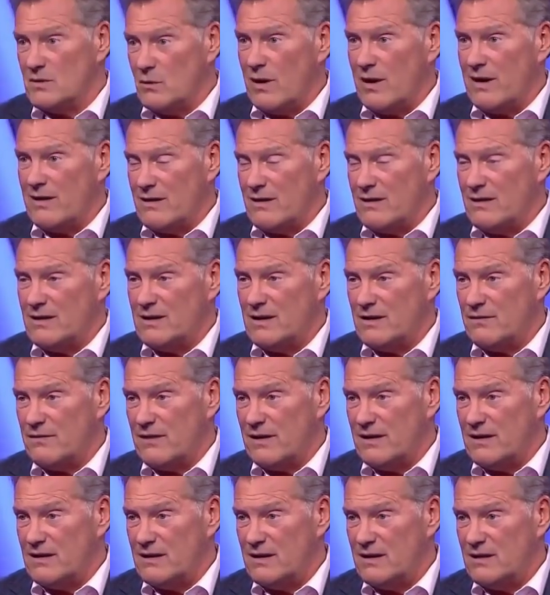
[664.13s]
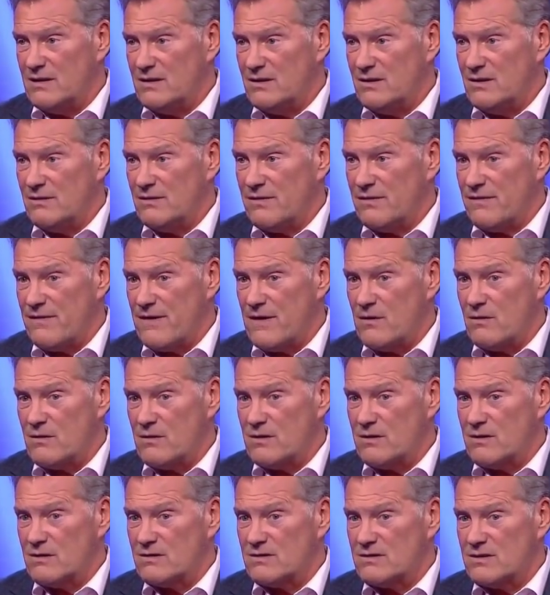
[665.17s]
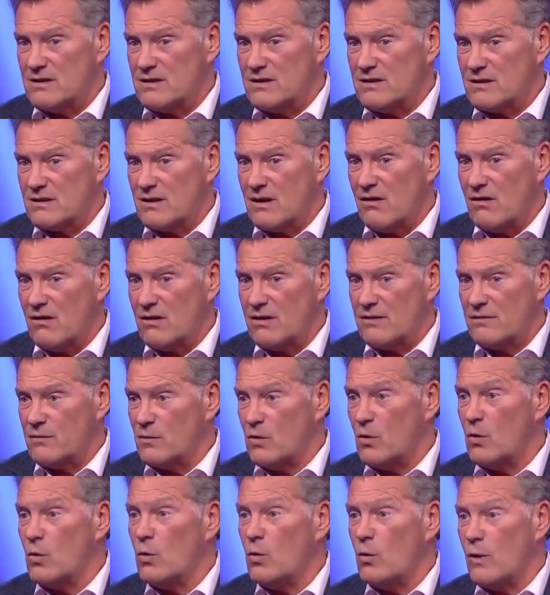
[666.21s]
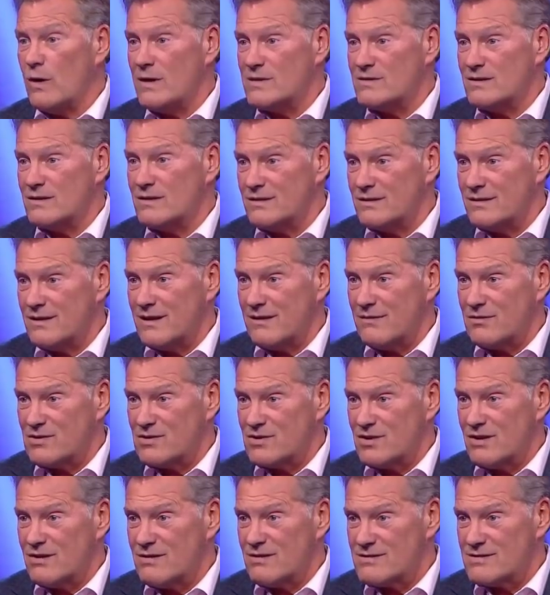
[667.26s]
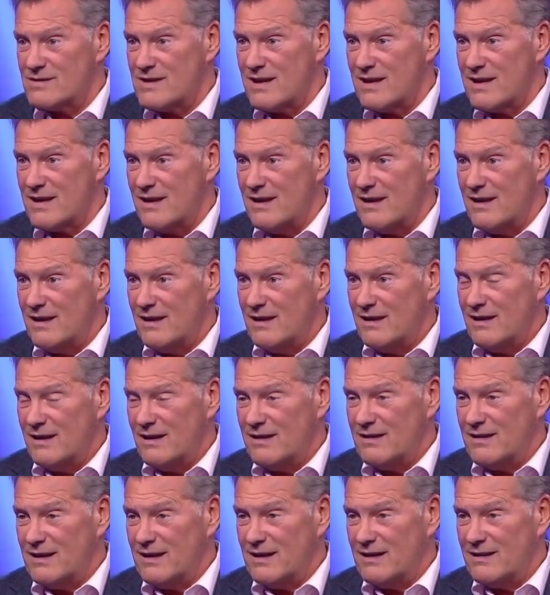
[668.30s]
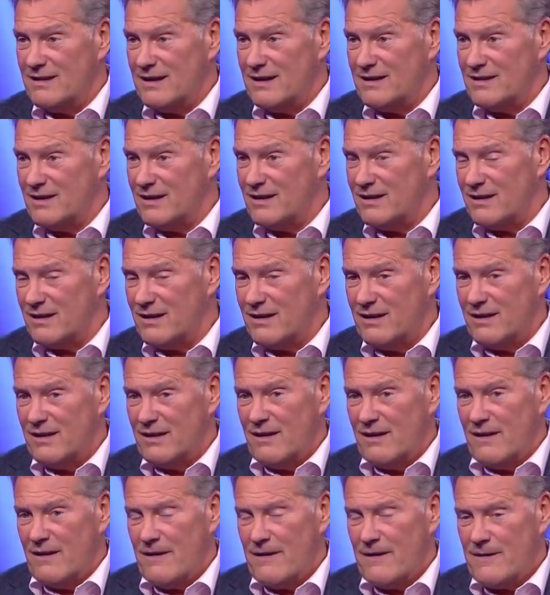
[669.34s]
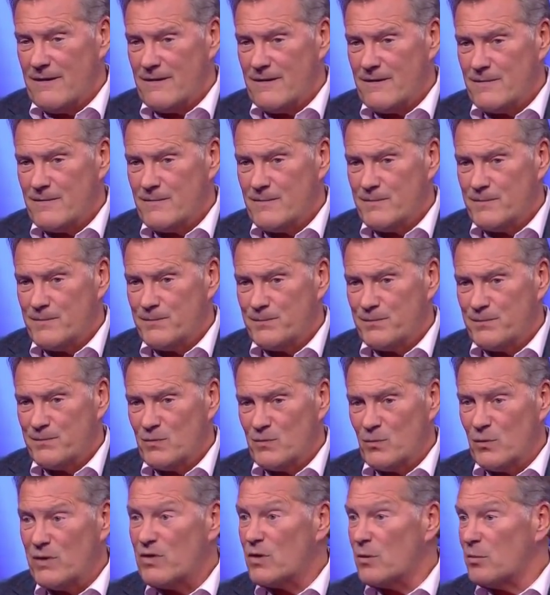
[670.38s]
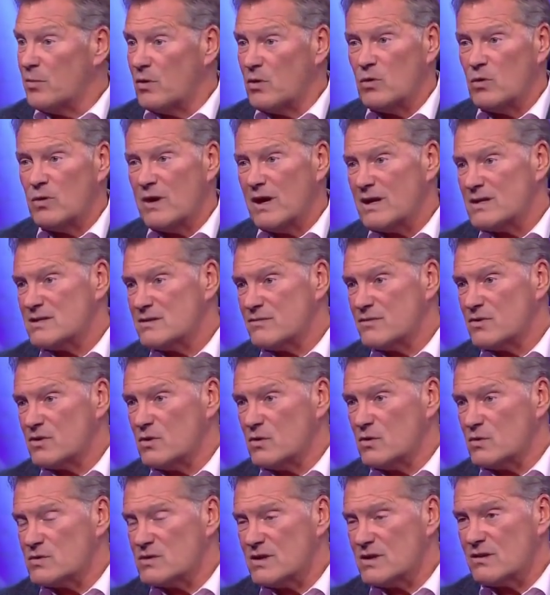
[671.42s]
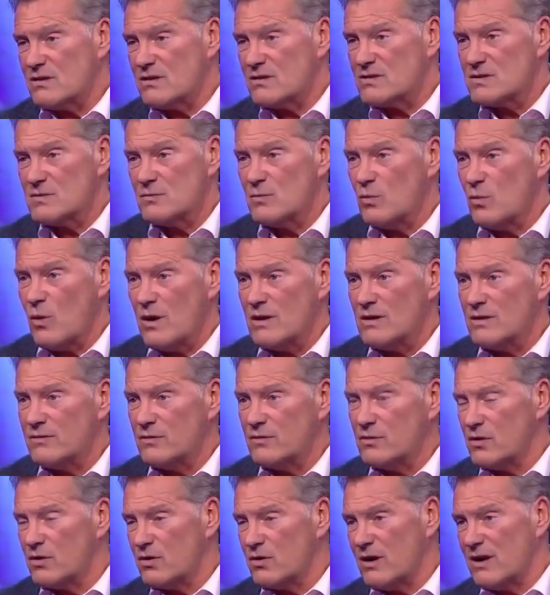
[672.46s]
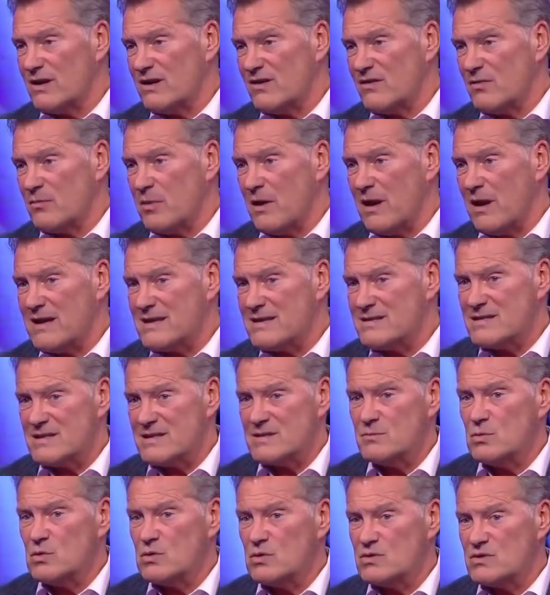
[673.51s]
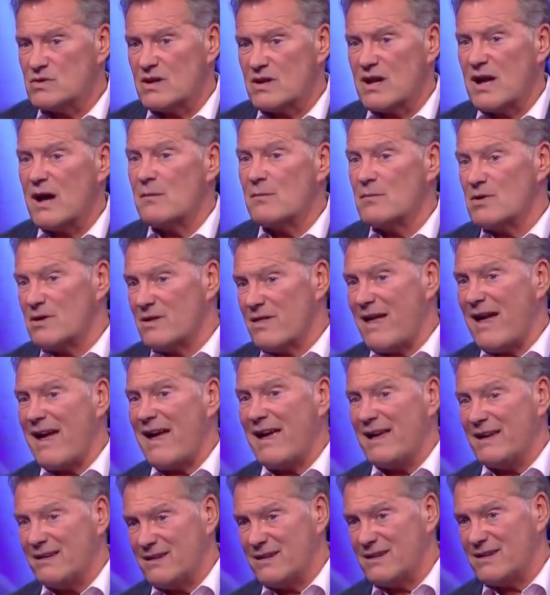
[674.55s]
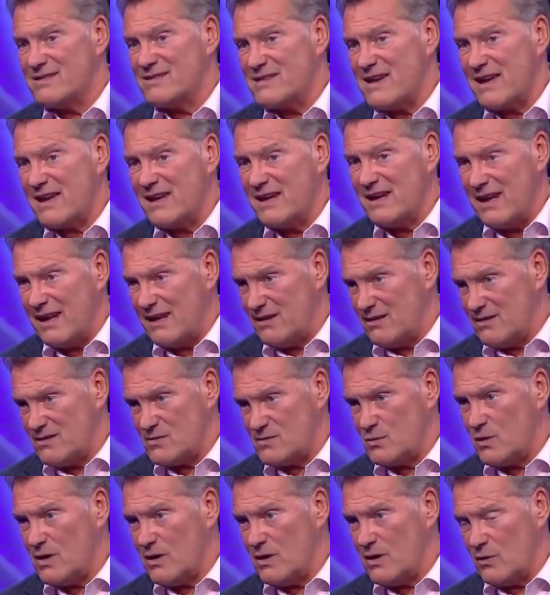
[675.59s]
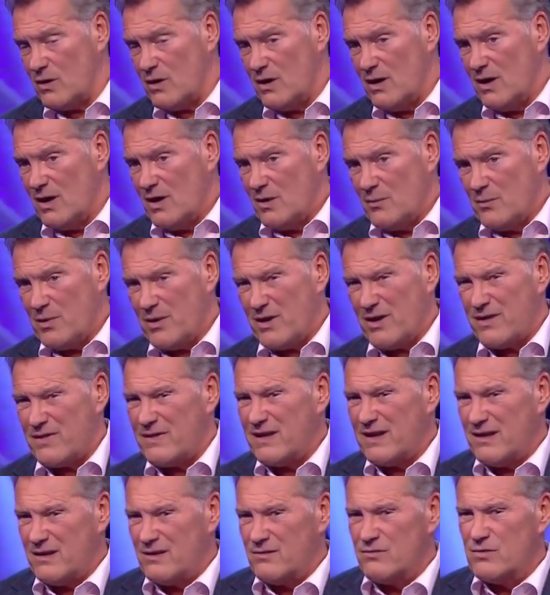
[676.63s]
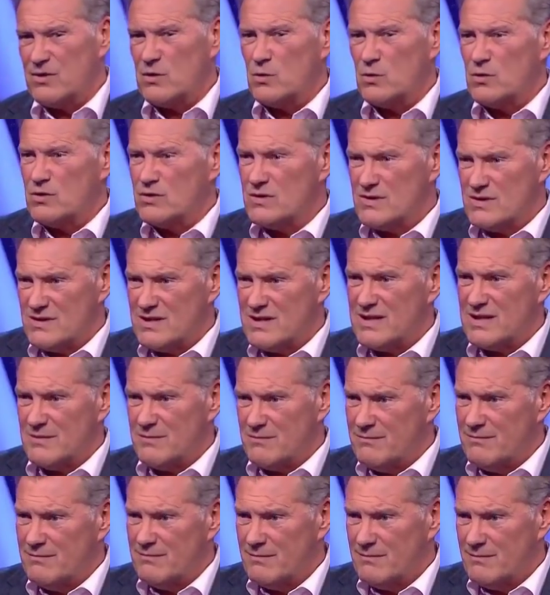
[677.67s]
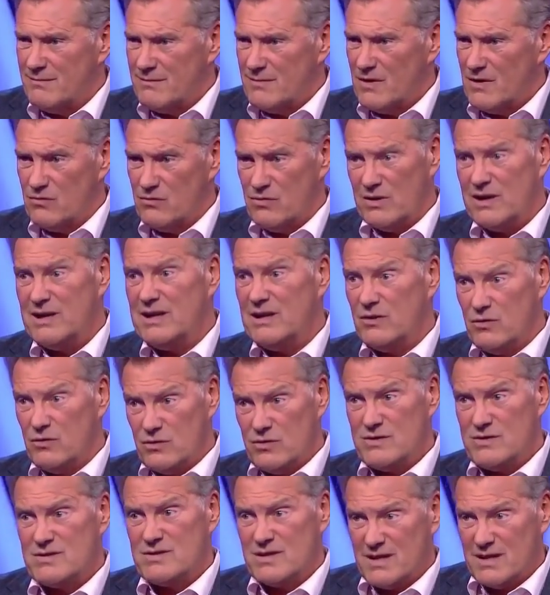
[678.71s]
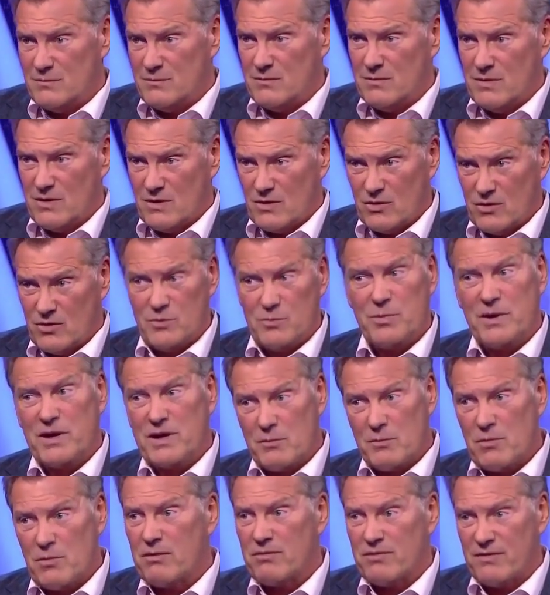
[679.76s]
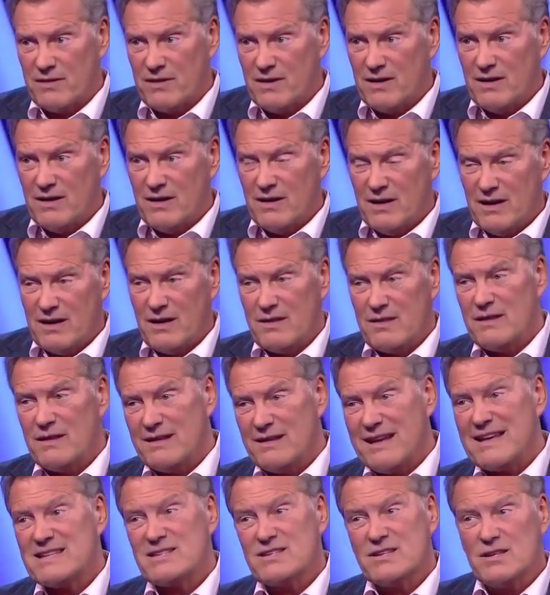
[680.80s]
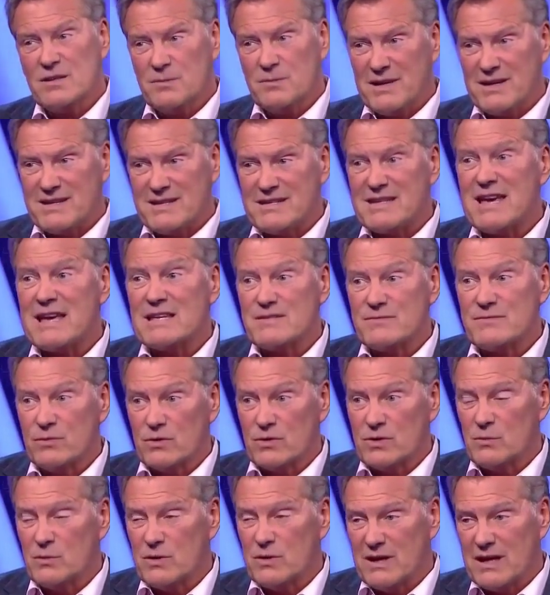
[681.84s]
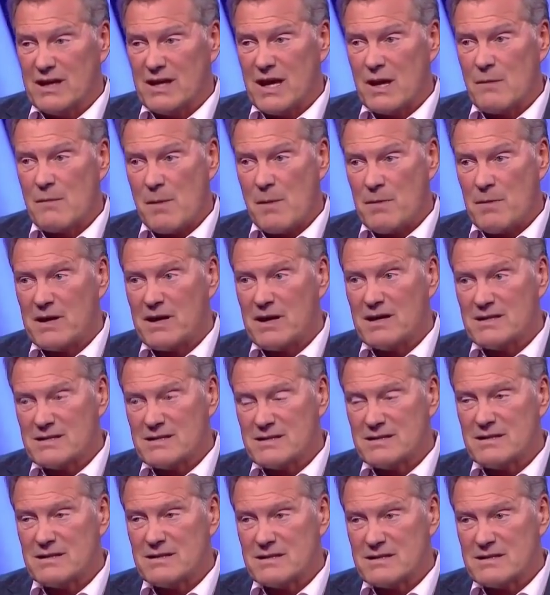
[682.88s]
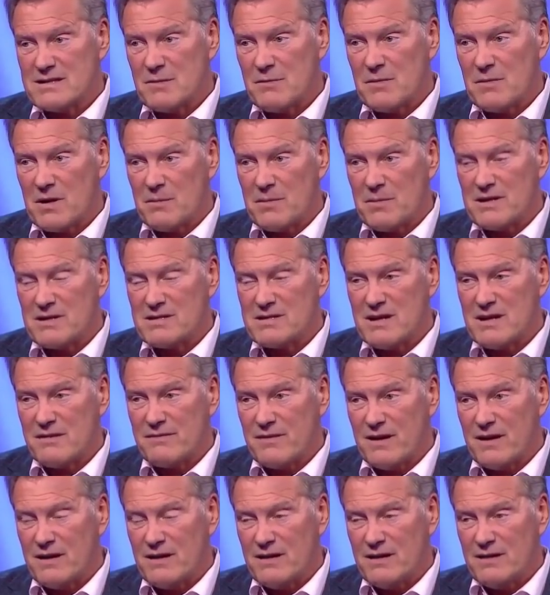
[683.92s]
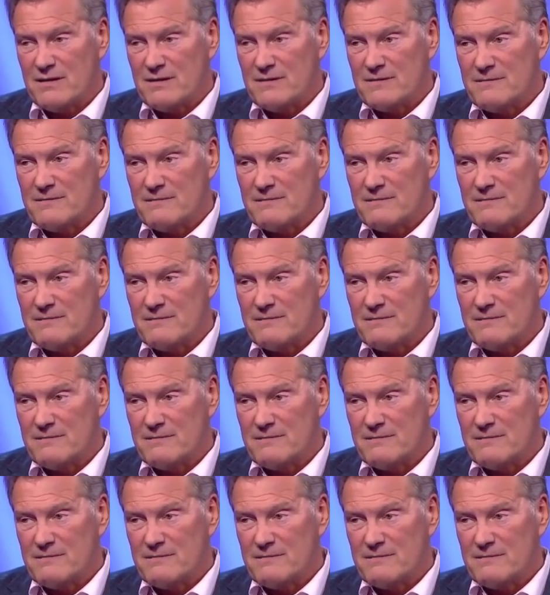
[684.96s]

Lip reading: the way that they're defending. You felt that Cardiff were always going to have a chance there, and they did. With the ball, yes, of course. They've got some wonderful creative players. There's more to come at that end, the attacking end as well. But I think a real good team, a really good team, could pick them off. And I think that's going to be a test for them when they come up against something a bit tougher. As